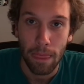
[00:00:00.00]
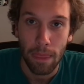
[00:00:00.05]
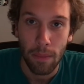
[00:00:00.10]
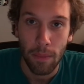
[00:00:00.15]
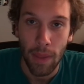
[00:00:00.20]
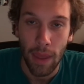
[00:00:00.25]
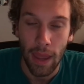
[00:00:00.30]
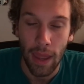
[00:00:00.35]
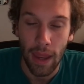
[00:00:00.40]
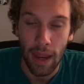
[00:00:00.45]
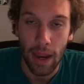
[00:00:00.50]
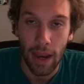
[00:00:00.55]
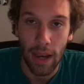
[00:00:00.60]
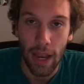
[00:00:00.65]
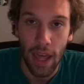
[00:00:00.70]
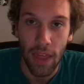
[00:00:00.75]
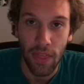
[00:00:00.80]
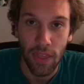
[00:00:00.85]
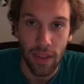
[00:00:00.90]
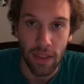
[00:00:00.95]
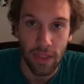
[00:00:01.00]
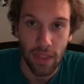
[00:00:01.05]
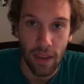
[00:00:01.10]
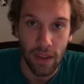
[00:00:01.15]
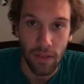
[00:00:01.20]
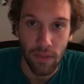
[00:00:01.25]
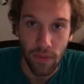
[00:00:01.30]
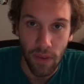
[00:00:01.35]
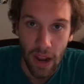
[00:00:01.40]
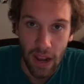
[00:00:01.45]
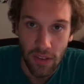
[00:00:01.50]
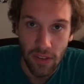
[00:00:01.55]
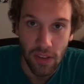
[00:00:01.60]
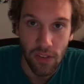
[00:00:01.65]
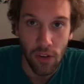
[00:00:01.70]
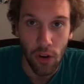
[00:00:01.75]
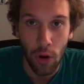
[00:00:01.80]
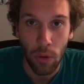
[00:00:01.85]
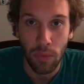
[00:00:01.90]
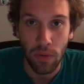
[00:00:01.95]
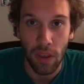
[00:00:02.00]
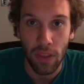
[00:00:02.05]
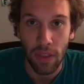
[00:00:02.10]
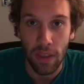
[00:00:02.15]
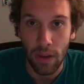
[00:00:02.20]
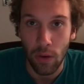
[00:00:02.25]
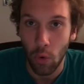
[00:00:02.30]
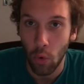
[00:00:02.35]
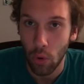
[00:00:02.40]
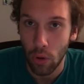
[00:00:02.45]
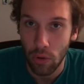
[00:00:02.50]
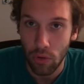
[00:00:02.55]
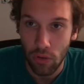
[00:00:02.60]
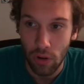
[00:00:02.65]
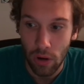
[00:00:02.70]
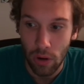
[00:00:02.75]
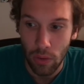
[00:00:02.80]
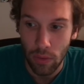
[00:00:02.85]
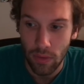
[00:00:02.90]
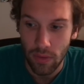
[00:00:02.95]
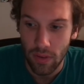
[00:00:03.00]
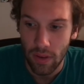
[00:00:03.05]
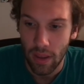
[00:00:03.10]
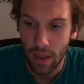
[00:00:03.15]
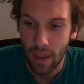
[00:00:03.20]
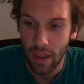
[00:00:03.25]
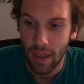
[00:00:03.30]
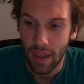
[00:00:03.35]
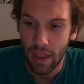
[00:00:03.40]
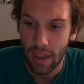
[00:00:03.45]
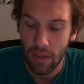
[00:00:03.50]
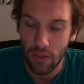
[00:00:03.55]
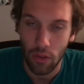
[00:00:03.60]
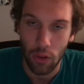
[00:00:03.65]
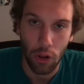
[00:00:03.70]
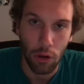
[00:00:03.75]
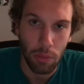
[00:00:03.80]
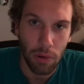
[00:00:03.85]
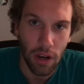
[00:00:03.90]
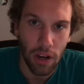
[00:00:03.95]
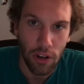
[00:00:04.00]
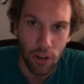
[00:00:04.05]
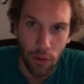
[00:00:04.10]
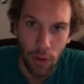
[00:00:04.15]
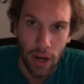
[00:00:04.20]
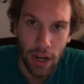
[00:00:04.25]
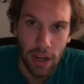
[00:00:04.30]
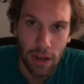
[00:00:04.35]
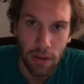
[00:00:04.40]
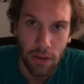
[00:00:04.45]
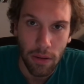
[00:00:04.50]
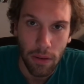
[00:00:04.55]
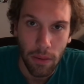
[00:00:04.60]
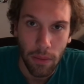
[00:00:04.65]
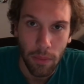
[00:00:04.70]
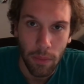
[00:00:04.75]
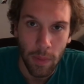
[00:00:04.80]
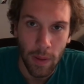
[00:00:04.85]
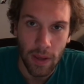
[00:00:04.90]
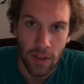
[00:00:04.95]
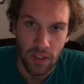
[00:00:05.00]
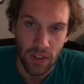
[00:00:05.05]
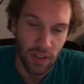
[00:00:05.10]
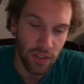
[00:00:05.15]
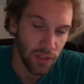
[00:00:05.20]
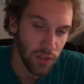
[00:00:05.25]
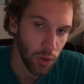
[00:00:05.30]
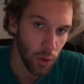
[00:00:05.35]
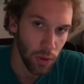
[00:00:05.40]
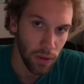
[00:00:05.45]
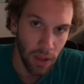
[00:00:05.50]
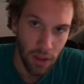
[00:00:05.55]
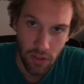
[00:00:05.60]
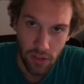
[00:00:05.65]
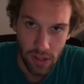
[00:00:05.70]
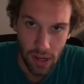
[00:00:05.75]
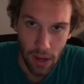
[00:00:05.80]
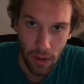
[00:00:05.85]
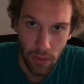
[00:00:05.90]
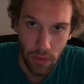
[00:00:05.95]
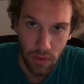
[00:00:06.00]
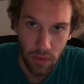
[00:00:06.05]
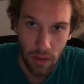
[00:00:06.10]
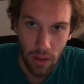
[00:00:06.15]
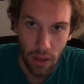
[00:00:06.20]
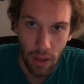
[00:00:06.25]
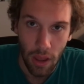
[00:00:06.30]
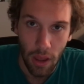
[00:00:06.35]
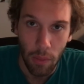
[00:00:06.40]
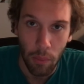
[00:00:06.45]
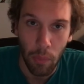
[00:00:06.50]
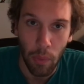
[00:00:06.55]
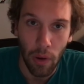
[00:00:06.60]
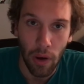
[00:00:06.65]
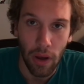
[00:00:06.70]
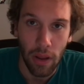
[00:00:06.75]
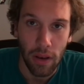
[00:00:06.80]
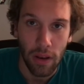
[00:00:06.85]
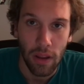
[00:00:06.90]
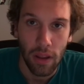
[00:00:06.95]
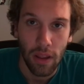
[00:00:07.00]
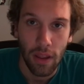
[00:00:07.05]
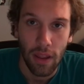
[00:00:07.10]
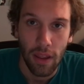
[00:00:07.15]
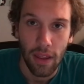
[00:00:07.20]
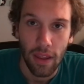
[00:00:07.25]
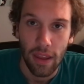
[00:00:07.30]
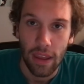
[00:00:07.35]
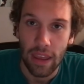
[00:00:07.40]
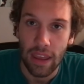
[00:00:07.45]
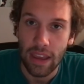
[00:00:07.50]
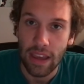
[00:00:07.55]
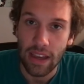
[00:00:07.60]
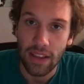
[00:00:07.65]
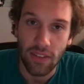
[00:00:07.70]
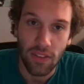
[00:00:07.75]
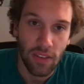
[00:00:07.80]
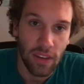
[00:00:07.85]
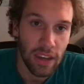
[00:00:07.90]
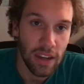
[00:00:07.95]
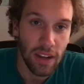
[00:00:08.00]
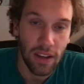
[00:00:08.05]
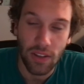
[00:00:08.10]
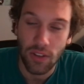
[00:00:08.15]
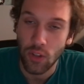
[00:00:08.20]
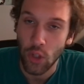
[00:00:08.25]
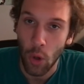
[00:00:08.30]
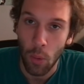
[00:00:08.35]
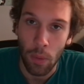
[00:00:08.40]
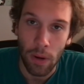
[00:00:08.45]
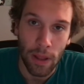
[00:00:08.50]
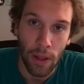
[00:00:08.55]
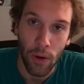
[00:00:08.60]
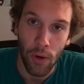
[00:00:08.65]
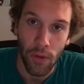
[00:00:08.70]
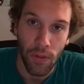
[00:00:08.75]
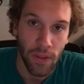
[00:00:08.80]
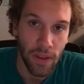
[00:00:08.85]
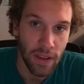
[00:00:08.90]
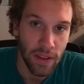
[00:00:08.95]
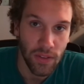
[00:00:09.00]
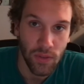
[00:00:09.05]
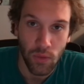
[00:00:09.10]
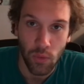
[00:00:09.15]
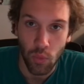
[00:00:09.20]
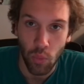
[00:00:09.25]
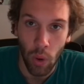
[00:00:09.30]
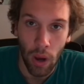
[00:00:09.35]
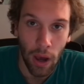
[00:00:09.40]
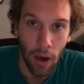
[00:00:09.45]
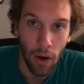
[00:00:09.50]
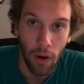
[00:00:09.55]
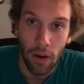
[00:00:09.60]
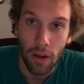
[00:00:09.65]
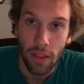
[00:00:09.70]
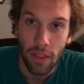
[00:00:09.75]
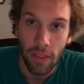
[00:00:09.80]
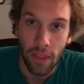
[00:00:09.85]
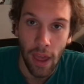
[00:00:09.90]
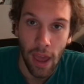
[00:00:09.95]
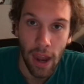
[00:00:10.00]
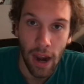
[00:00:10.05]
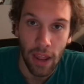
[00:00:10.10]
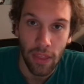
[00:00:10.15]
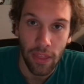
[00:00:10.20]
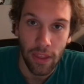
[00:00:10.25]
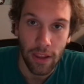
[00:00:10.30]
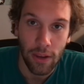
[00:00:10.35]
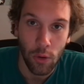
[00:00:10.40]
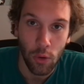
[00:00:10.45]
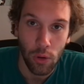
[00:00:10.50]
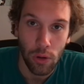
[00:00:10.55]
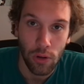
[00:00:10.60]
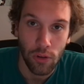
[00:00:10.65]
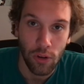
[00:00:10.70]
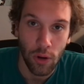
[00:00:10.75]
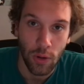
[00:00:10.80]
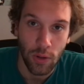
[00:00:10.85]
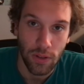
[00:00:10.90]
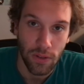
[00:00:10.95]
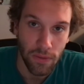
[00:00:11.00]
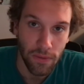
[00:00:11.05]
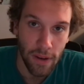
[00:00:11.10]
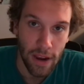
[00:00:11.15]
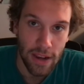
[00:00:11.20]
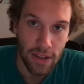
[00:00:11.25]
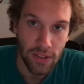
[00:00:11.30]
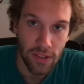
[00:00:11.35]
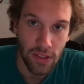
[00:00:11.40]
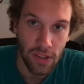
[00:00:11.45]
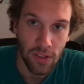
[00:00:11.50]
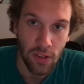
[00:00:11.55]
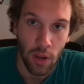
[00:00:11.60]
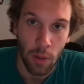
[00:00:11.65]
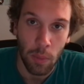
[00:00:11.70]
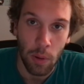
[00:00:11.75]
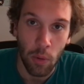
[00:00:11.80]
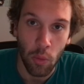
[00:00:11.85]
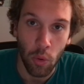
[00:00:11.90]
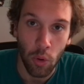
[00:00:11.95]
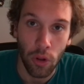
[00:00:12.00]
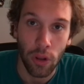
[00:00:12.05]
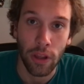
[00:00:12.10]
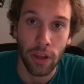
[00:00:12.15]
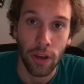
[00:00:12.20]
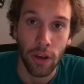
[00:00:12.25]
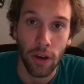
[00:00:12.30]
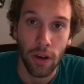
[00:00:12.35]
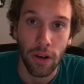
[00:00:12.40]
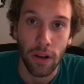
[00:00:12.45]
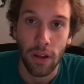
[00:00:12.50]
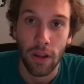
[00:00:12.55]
And I think that in fantasy terms, I think Julio Jones is a little bit underrated because he doesn't score touchdowns. But he does so many other things well that I think Julio Jones in fantasy is going to be really good